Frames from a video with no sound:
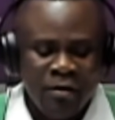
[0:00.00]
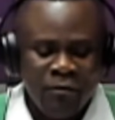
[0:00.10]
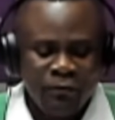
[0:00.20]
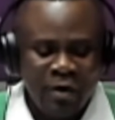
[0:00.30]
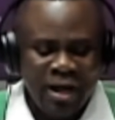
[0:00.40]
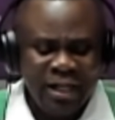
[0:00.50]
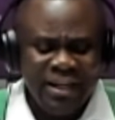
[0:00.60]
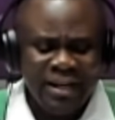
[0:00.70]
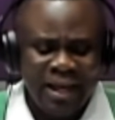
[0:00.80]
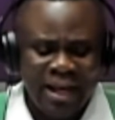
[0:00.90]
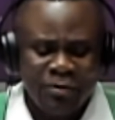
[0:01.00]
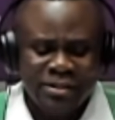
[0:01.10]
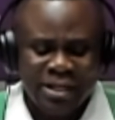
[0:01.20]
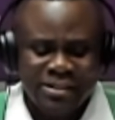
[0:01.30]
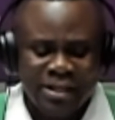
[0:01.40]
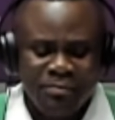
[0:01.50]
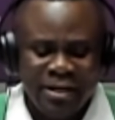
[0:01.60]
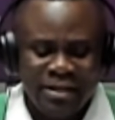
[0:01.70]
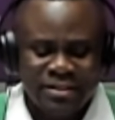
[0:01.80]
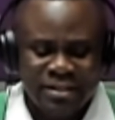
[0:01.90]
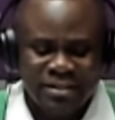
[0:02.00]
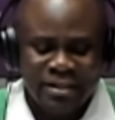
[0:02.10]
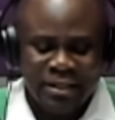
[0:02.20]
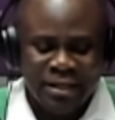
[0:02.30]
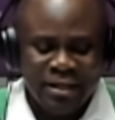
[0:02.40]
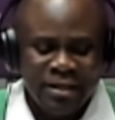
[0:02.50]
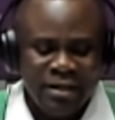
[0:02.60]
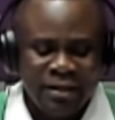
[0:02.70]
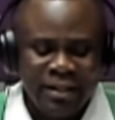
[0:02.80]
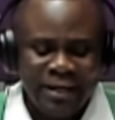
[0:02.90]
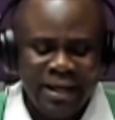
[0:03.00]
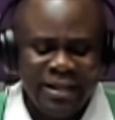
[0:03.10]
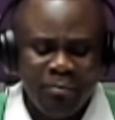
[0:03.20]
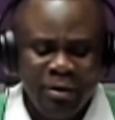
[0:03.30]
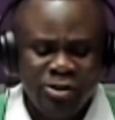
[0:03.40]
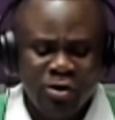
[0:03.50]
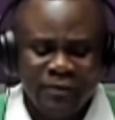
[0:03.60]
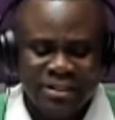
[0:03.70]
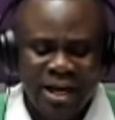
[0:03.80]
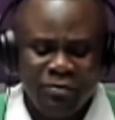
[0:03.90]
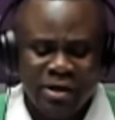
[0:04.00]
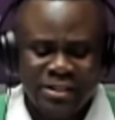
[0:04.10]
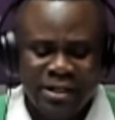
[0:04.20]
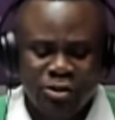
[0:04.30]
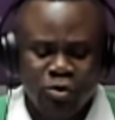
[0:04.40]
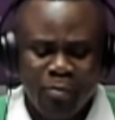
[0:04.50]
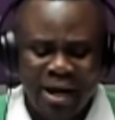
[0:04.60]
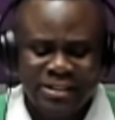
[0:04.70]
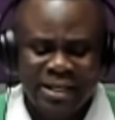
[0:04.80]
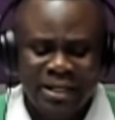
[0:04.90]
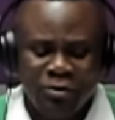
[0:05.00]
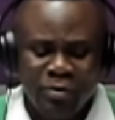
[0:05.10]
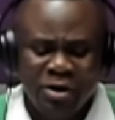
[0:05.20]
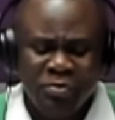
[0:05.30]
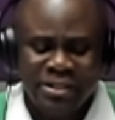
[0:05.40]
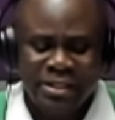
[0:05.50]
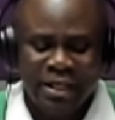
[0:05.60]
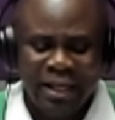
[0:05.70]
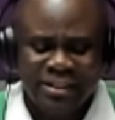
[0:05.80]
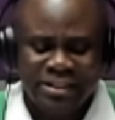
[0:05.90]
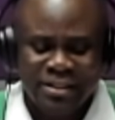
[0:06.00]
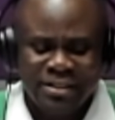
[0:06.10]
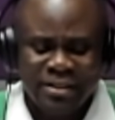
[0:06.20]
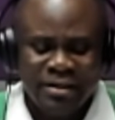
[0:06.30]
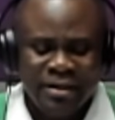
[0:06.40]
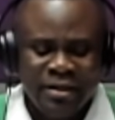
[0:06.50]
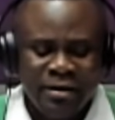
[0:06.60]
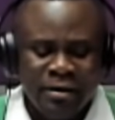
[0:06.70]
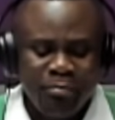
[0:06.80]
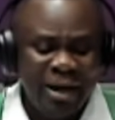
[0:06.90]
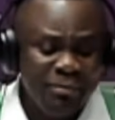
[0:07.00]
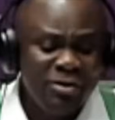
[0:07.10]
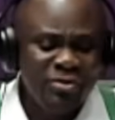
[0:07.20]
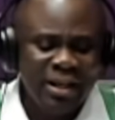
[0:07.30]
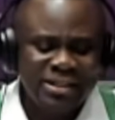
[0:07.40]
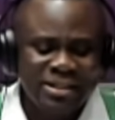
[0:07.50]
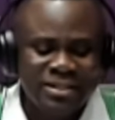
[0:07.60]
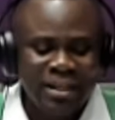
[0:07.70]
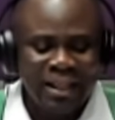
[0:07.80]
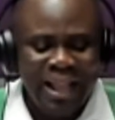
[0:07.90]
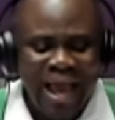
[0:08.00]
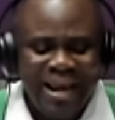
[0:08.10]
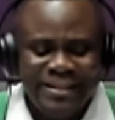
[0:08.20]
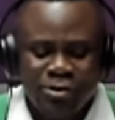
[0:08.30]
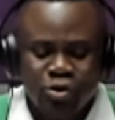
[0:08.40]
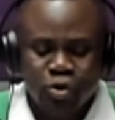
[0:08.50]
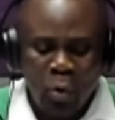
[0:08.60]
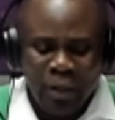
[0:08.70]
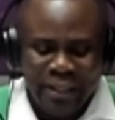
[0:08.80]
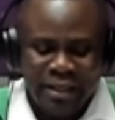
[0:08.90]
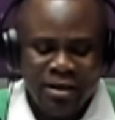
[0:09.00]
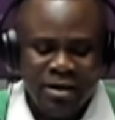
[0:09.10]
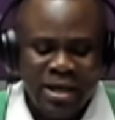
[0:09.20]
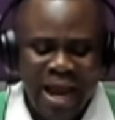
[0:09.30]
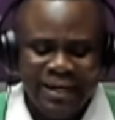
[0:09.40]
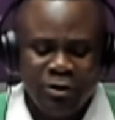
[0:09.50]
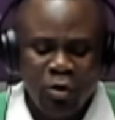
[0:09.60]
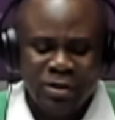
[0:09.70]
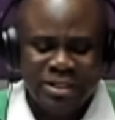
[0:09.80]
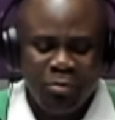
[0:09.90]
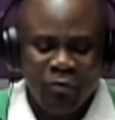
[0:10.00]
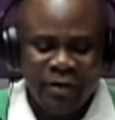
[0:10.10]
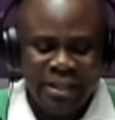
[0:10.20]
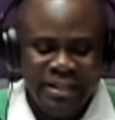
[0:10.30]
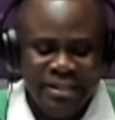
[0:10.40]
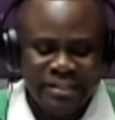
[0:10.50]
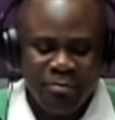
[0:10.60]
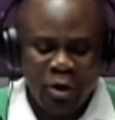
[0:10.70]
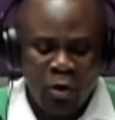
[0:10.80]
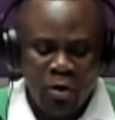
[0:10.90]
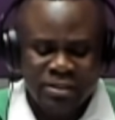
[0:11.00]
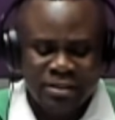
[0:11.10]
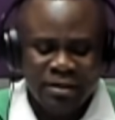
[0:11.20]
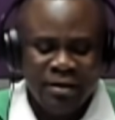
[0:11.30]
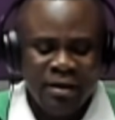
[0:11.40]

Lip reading: Franklin, in a counter statement, insisted that the inability of the SAR residents to partake in the 2020 parliamentary elections, lies solely at the doorstep of the EC because,